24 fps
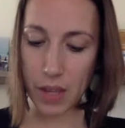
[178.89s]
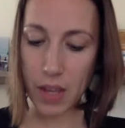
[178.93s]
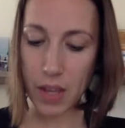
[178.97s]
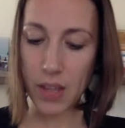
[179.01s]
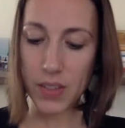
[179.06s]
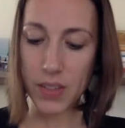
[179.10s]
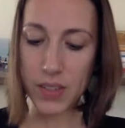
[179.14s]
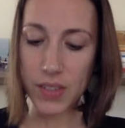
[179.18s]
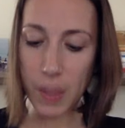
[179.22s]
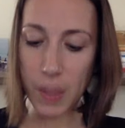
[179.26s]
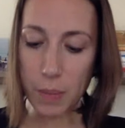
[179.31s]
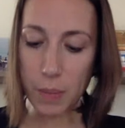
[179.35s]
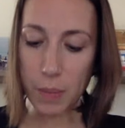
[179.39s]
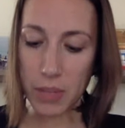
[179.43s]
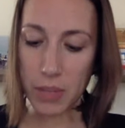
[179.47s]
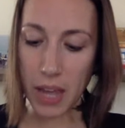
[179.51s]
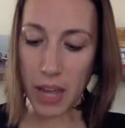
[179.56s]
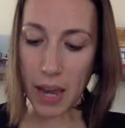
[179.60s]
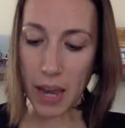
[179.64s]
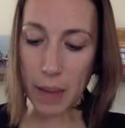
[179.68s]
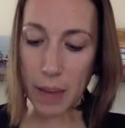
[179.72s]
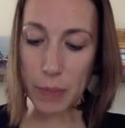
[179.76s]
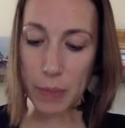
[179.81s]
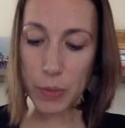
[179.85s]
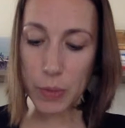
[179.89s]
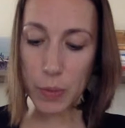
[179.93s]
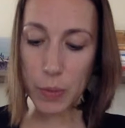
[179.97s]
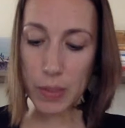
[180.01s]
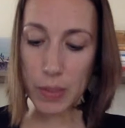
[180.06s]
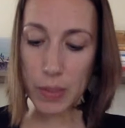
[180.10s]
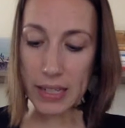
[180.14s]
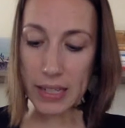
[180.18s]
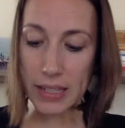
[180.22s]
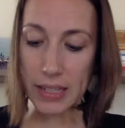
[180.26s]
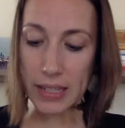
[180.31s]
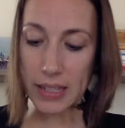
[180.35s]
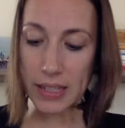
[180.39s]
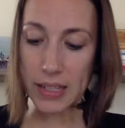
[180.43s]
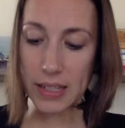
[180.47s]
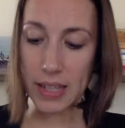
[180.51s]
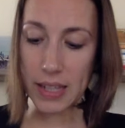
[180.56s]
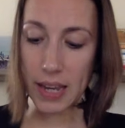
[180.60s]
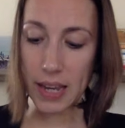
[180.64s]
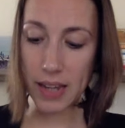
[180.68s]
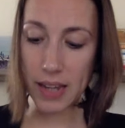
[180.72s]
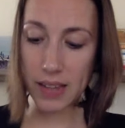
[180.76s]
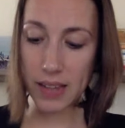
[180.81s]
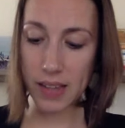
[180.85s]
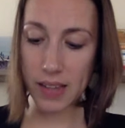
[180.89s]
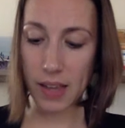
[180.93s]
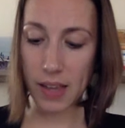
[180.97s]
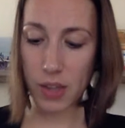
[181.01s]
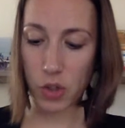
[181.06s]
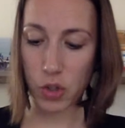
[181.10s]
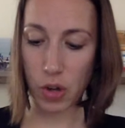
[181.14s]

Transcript: Sometimes we need to take side